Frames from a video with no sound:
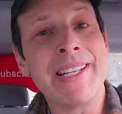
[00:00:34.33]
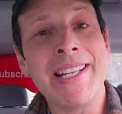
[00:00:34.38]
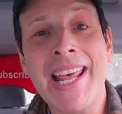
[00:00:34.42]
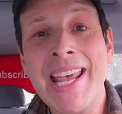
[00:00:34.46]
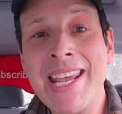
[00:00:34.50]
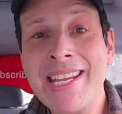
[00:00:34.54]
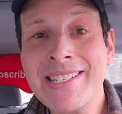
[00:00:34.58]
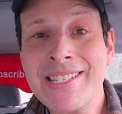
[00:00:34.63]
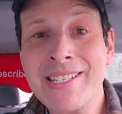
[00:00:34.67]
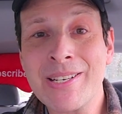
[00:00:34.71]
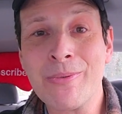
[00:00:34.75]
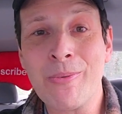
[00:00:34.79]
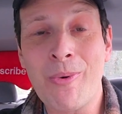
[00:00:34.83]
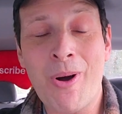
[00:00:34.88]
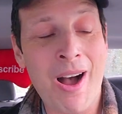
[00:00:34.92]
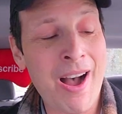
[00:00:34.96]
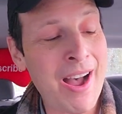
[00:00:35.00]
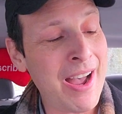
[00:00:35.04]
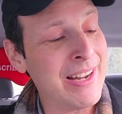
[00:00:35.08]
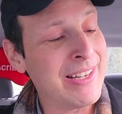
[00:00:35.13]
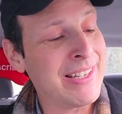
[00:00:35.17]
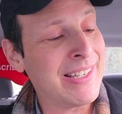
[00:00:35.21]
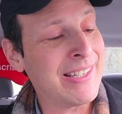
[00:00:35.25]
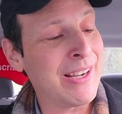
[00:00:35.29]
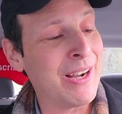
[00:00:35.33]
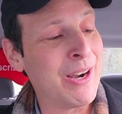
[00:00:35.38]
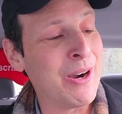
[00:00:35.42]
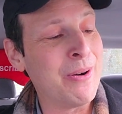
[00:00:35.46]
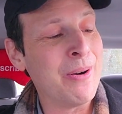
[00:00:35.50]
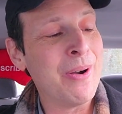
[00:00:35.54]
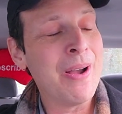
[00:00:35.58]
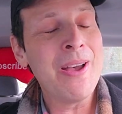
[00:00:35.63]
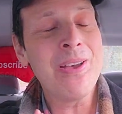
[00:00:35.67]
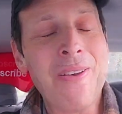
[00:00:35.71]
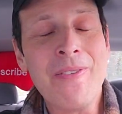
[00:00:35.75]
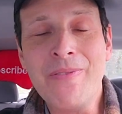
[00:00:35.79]
nationwide. So
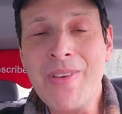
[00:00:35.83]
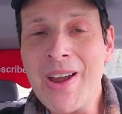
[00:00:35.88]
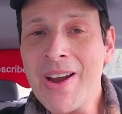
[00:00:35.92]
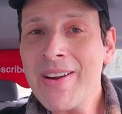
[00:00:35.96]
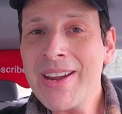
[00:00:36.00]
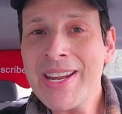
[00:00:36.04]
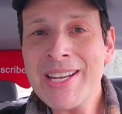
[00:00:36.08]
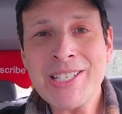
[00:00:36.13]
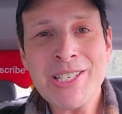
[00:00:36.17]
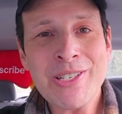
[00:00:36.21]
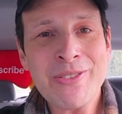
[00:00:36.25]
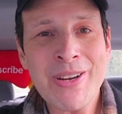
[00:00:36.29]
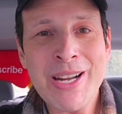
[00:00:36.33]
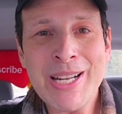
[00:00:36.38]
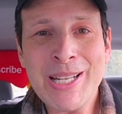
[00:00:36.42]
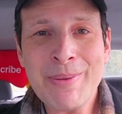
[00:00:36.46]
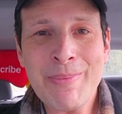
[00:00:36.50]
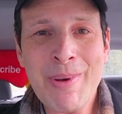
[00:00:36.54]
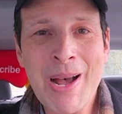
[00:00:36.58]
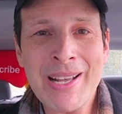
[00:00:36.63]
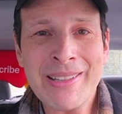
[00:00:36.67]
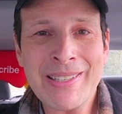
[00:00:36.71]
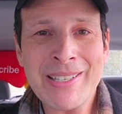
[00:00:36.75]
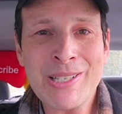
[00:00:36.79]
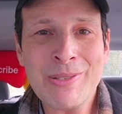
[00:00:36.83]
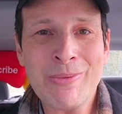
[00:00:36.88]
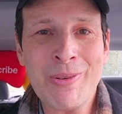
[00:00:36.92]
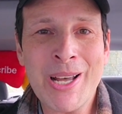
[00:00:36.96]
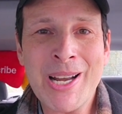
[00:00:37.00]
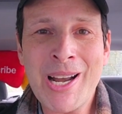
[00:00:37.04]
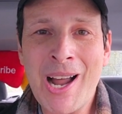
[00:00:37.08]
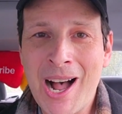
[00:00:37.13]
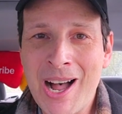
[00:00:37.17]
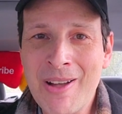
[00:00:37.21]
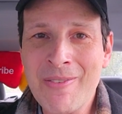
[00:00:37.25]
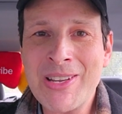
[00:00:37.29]
very intrigued about this
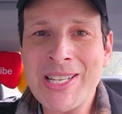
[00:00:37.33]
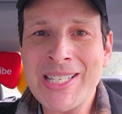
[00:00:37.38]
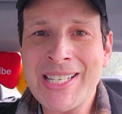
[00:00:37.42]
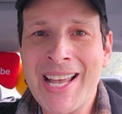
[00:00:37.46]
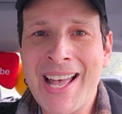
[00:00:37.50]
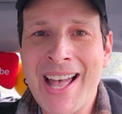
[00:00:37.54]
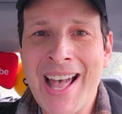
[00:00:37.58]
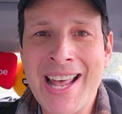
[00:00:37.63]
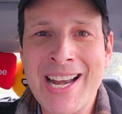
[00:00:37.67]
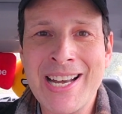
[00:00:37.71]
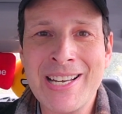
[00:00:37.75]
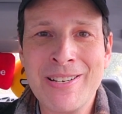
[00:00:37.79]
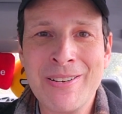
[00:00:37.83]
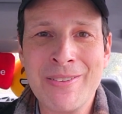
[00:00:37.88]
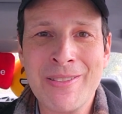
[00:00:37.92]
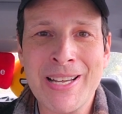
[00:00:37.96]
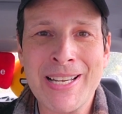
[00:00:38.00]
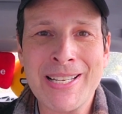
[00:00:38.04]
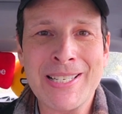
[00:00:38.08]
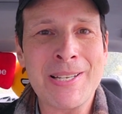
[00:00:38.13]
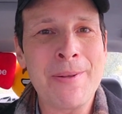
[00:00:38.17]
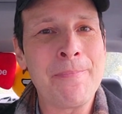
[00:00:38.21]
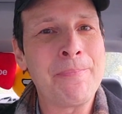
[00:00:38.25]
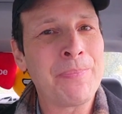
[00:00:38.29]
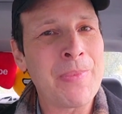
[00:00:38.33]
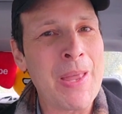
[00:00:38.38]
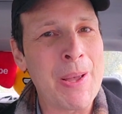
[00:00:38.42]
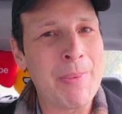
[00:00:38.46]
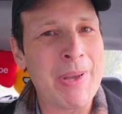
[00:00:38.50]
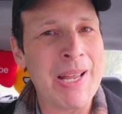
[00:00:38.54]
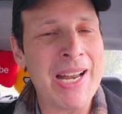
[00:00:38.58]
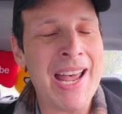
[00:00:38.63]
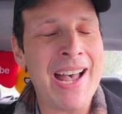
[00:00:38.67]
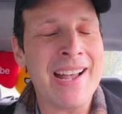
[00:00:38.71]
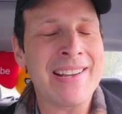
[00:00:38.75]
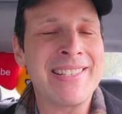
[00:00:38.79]
one. Obviously, I had to do this. I'm
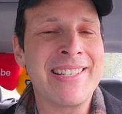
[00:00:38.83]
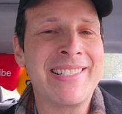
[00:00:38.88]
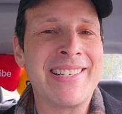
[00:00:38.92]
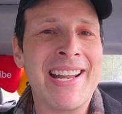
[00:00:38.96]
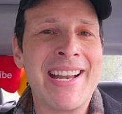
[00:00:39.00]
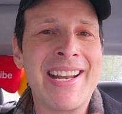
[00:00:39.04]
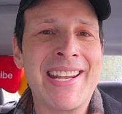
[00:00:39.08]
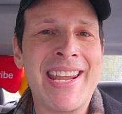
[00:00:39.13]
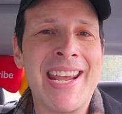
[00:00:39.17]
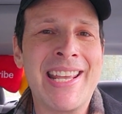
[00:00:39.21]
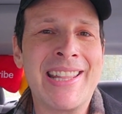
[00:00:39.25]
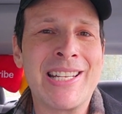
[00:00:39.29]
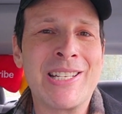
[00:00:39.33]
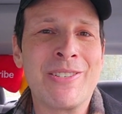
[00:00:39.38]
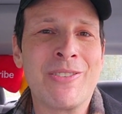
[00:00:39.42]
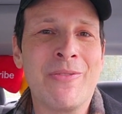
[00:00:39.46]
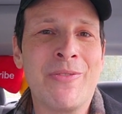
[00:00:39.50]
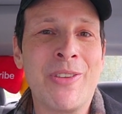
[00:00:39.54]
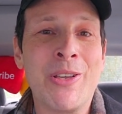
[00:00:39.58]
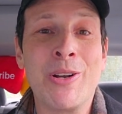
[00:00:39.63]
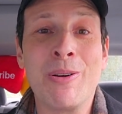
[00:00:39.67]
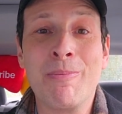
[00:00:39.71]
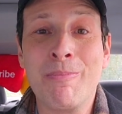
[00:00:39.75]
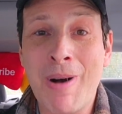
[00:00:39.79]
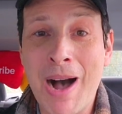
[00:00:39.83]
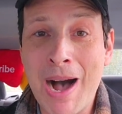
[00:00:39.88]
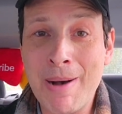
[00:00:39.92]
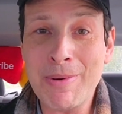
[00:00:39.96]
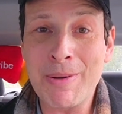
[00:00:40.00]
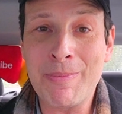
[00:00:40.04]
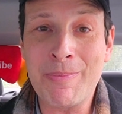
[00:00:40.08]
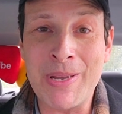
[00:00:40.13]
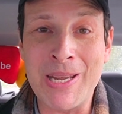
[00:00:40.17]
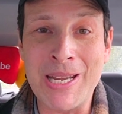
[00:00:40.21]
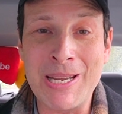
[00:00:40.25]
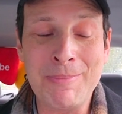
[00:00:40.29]
going to actually dedicate this review to
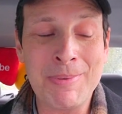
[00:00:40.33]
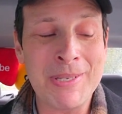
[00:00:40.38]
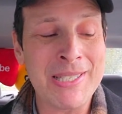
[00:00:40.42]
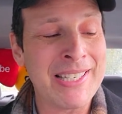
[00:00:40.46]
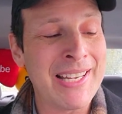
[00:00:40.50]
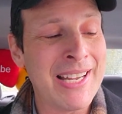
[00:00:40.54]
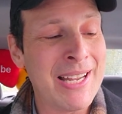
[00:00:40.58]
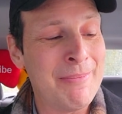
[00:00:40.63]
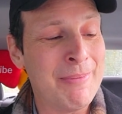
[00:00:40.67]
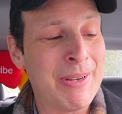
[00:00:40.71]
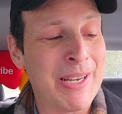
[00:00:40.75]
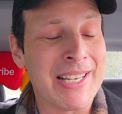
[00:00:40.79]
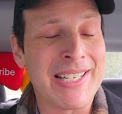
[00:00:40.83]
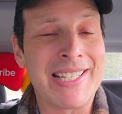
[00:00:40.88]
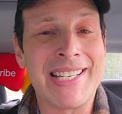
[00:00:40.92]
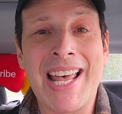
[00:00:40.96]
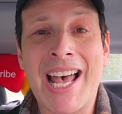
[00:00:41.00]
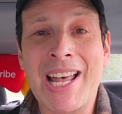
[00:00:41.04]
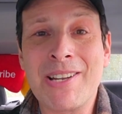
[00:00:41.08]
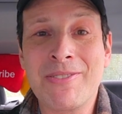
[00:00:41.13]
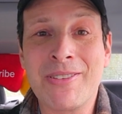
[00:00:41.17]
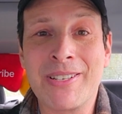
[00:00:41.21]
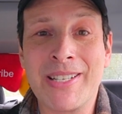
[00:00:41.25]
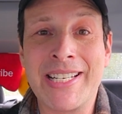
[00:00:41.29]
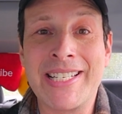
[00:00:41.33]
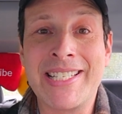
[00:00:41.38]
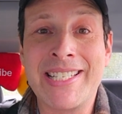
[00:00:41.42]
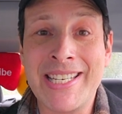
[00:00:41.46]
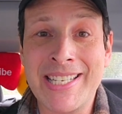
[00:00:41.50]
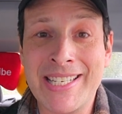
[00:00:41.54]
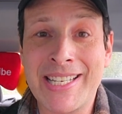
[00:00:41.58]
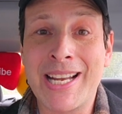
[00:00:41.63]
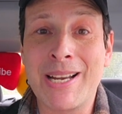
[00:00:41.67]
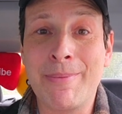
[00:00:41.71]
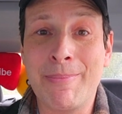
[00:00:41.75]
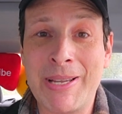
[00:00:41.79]
Mama Peeps, because naturally,
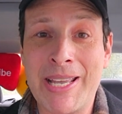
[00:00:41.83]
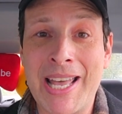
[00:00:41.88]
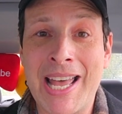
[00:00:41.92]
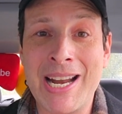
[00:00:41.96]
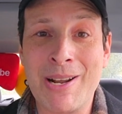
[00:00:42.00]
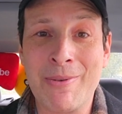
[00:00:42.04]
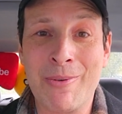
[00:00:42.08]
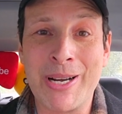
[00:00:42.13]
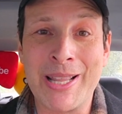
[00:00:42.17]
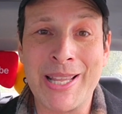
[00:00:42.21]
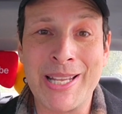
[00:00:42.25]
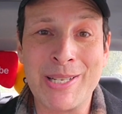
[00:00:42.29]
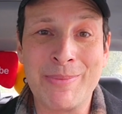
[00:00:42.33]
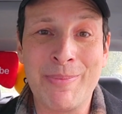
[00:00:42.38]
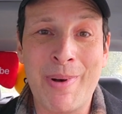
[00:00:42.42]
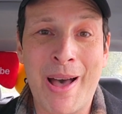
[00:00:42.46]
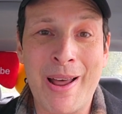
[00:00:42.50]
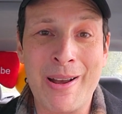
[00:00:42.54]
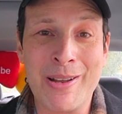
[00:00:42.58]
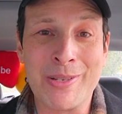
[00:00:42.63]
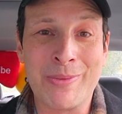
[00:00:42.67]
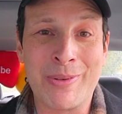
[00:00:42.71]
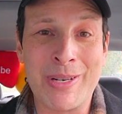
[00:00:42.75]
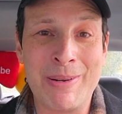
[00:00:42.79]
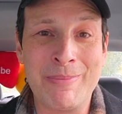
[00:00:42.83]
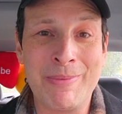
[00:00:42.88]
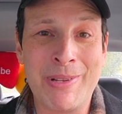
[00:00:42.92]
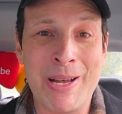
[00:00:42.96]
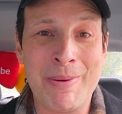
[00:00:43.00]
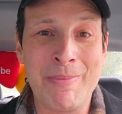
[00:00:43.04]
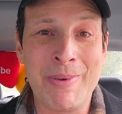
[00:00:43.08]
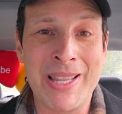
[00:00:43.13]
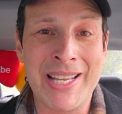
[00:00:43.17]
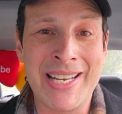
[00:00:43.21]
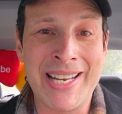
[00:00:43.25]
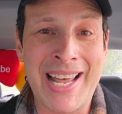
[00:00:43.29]
she's going to be getting one of these bottles when I'm
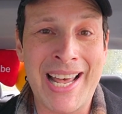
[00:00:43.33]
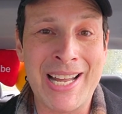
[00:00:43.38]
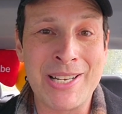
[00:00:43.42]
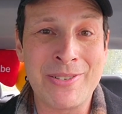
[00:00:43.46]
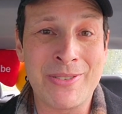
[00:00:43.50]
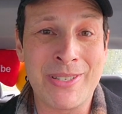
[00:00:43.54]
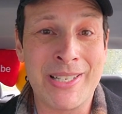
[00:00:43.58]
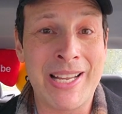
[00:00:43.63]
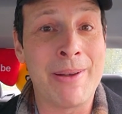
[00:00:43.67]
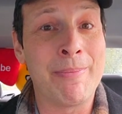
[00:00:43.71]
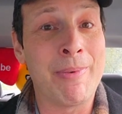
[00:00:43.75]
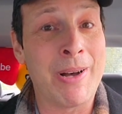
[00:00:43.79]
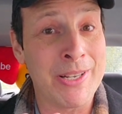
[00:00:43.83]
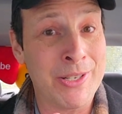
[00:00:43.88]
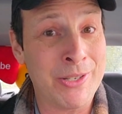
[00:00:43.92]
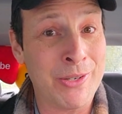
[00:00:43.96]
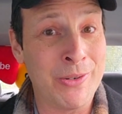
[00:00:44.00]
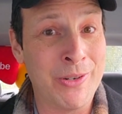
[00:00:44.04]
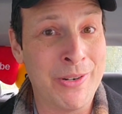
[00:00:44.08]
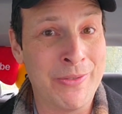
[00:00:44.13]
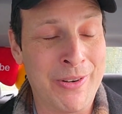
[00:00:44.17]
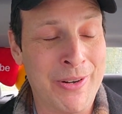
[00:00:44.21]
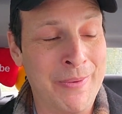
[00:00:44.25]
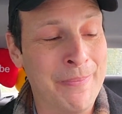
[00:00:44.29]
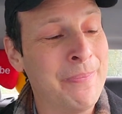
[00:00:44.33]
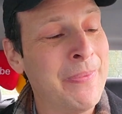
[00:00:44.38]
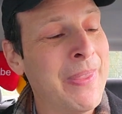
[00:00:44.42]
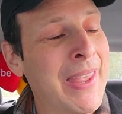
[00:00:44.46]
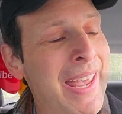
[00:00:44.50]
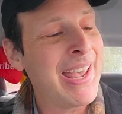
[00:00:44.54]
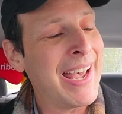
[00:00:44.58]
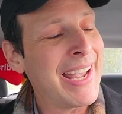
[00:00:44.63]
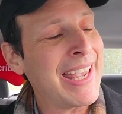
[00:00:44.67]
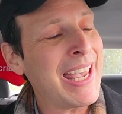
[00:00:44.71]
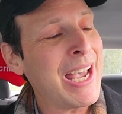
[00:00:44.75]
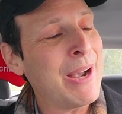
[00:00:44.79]
done with it. Naturally, I bought two of them.
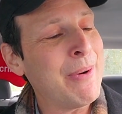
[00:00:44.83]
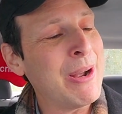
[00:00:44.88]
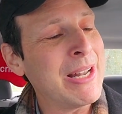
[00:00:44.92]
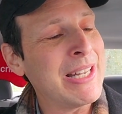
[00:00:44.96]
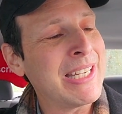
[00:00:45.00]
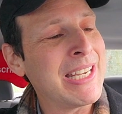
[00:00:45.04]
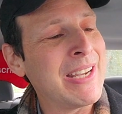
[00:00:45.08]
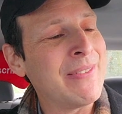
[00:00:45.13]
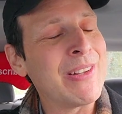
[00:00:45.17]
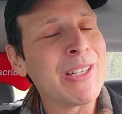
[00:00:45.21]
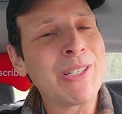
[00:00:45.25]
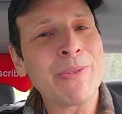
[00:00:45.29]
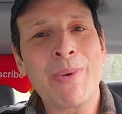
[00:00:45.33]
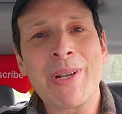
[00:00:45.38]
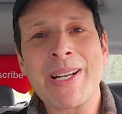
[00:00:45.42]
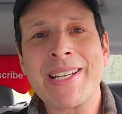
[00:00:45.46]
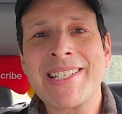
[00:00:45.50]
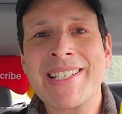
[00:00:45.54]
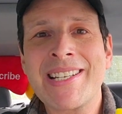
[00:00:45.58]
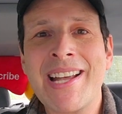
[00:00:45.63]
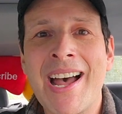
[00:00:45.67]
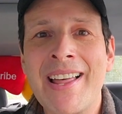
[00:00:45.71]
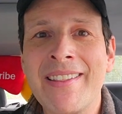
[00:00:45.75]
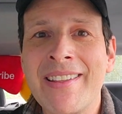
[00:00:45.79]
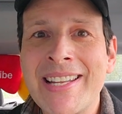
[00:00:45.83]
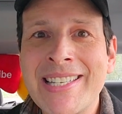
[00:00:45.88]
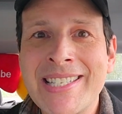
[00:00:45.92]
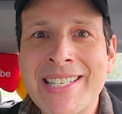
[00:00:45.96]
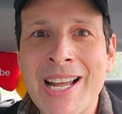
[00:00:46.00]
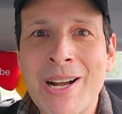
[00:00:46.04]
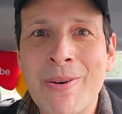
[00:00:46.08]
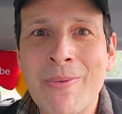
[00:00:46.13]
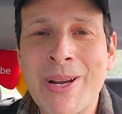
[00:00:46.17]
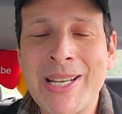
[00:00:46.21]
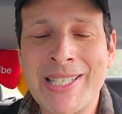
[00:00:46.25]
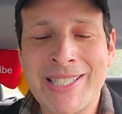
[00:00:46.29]
Can't wait to give this one a shot. Let's
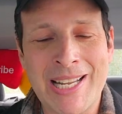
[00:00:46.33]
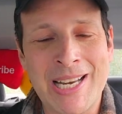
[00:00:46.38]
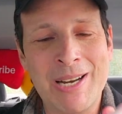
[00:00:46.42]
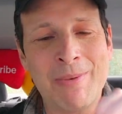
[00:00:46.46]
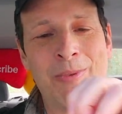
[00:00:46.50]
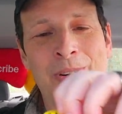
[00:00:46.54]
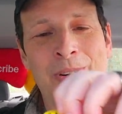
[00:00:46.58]
not waste any